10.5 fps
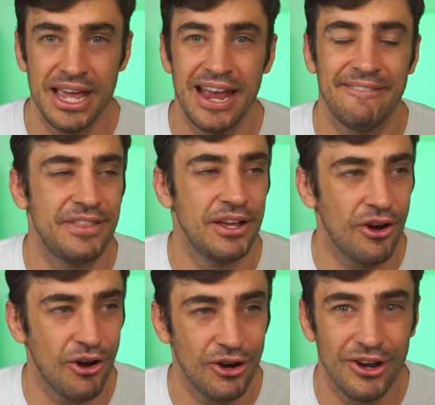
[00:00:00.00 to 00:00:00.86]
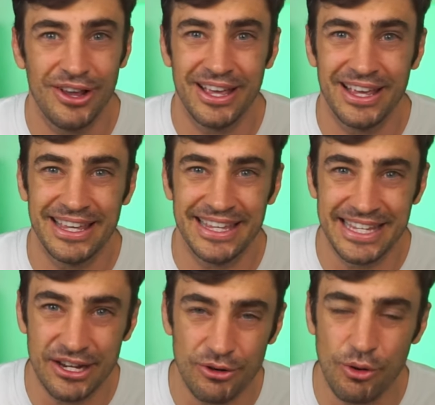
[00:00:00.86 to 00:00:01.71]
If there are
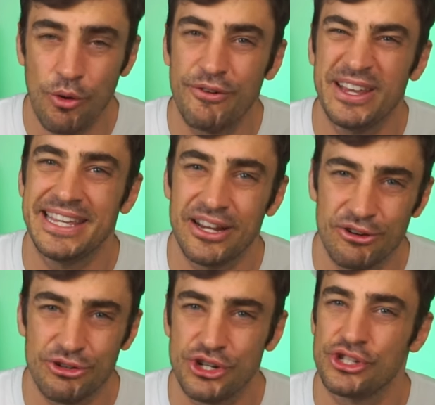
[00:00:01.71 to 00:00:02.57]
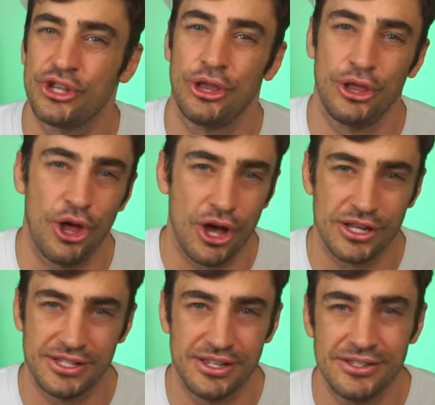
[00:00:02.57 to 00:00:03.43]
year over year just
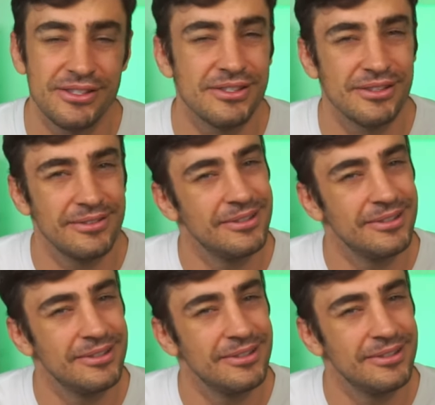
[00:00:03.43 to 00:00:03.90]
losses,